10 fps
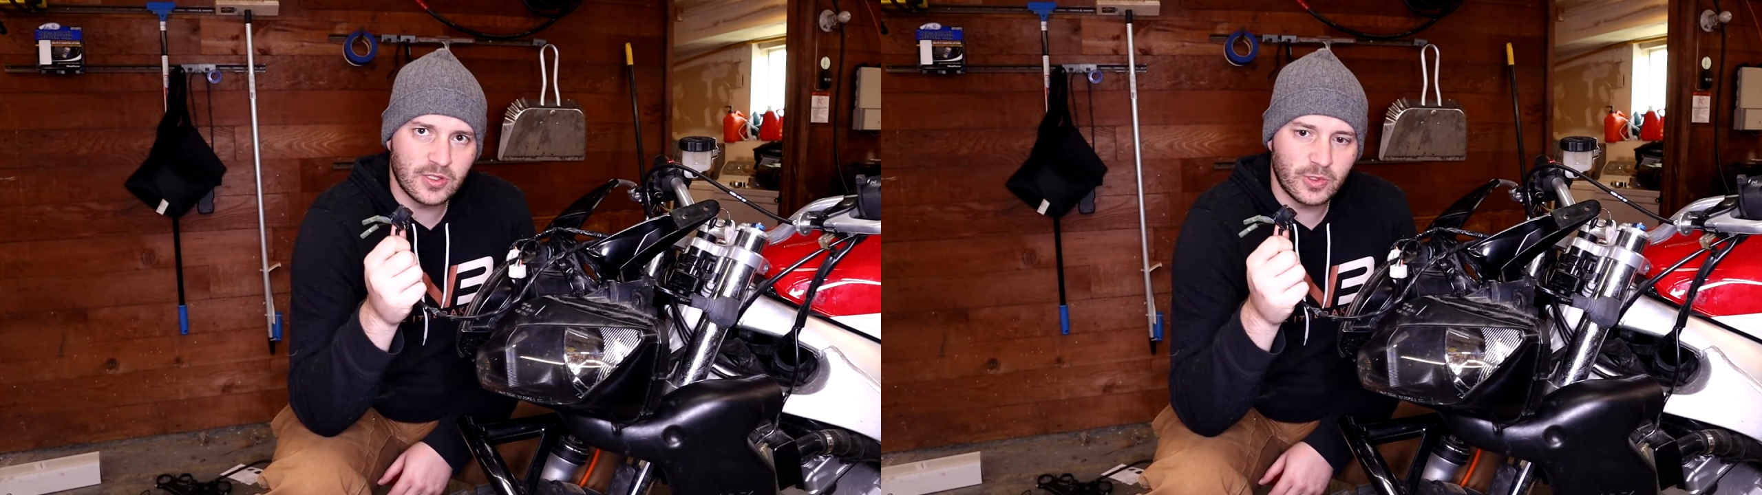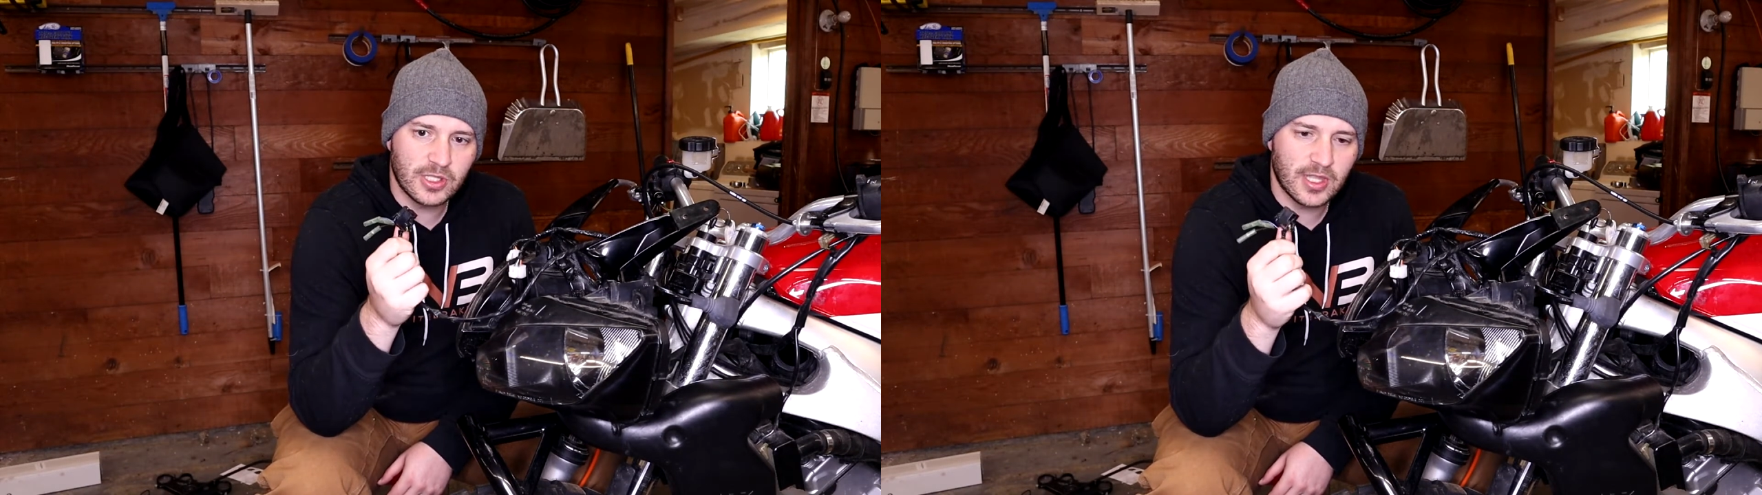
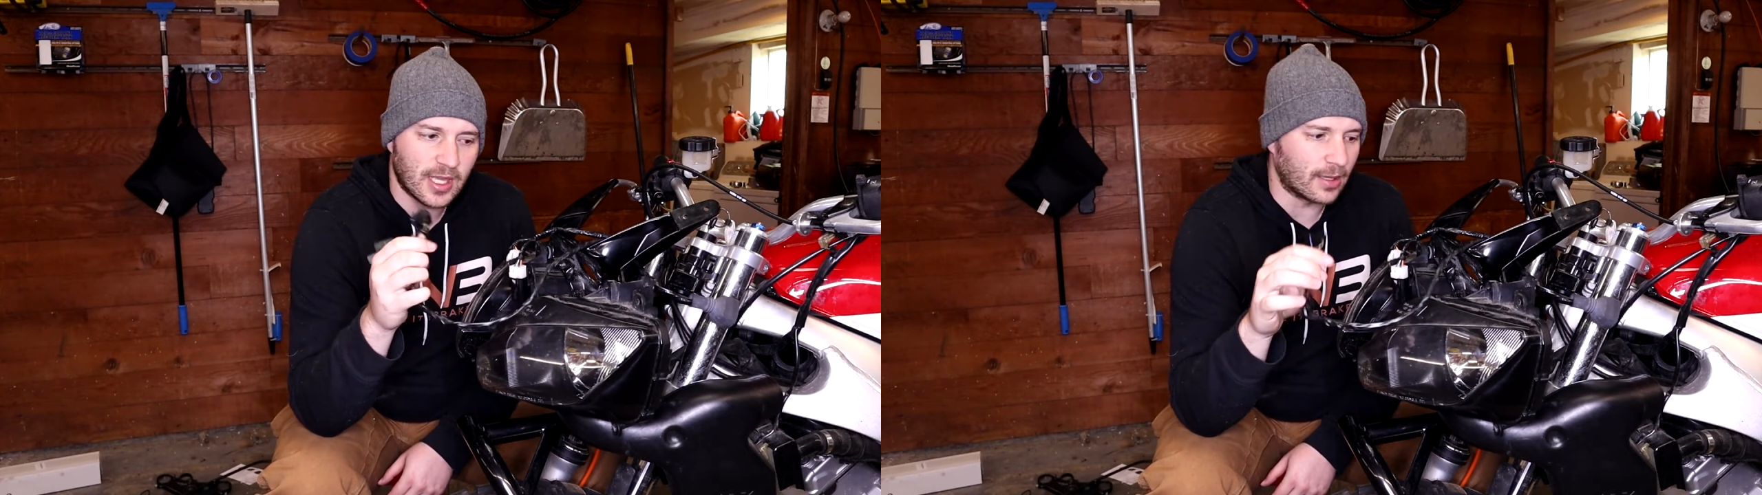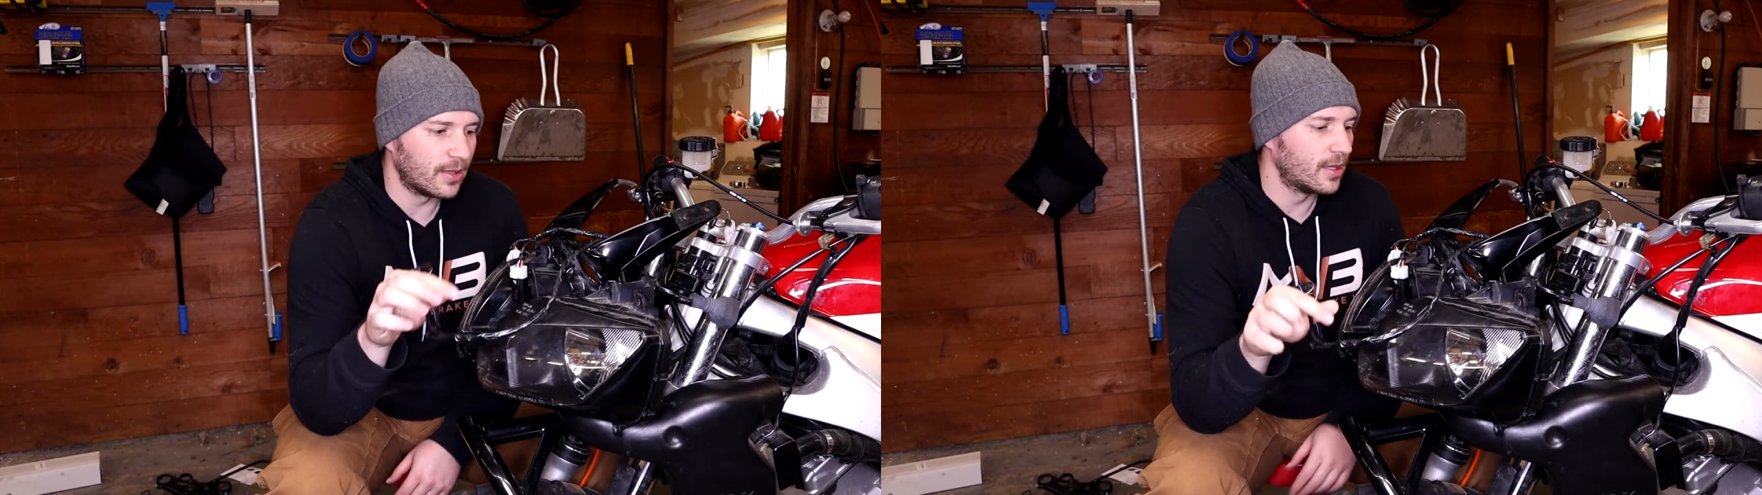to which thing.